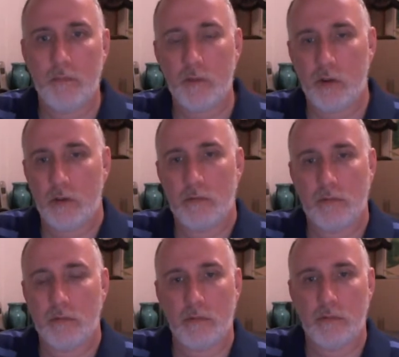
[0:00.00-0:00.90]
So
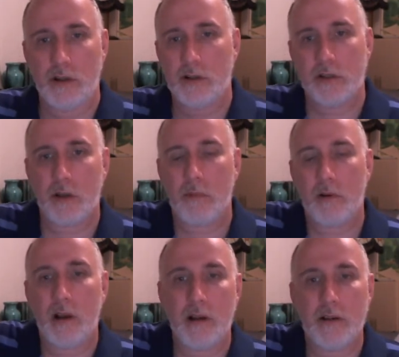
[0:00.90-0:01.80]
here's a couple
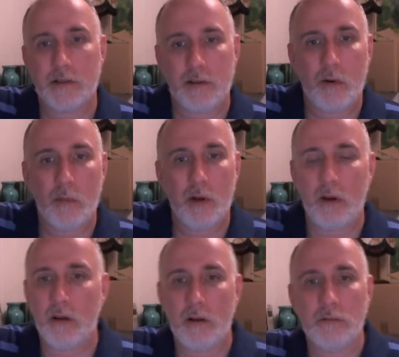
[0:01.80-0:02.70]
guys in
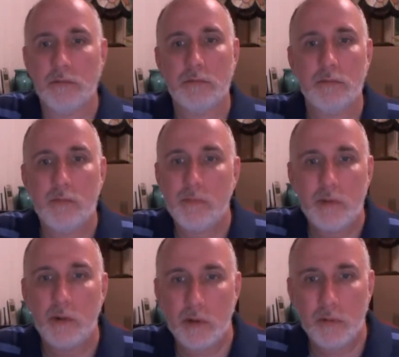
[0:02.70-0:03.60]
Omaha
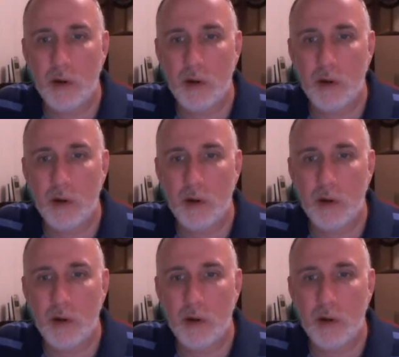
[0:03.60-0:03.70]
doing it